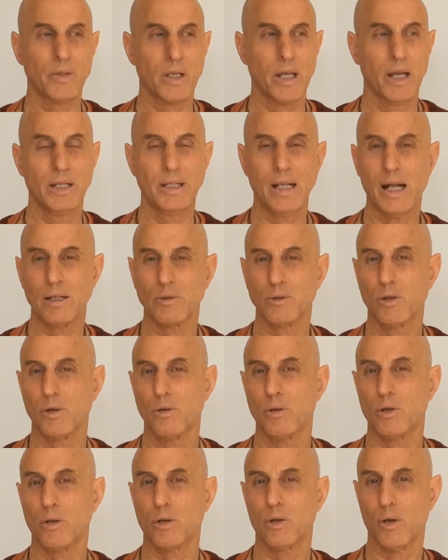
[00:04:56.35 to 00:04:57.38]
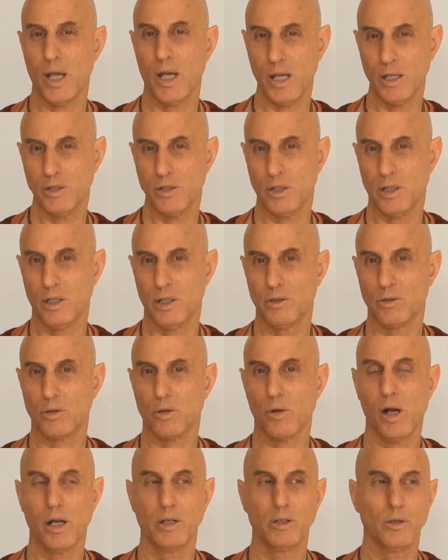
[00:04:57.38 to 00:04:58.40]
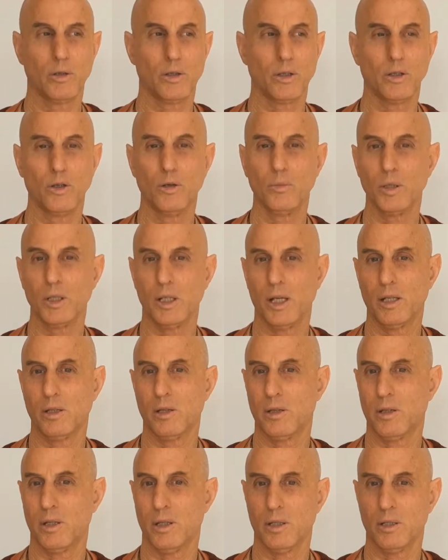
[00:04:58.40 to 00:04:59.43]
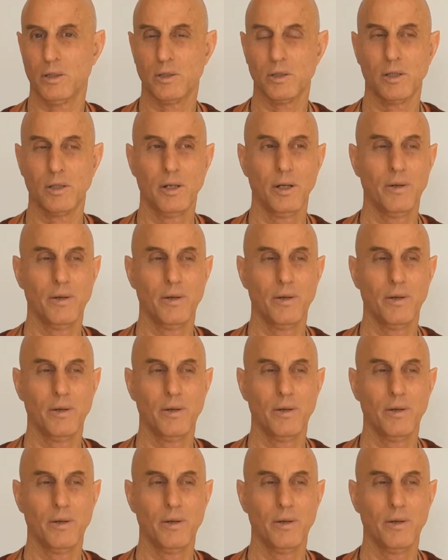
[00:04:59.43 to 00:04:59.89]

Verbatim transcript: and not go crazy trying to accumulate things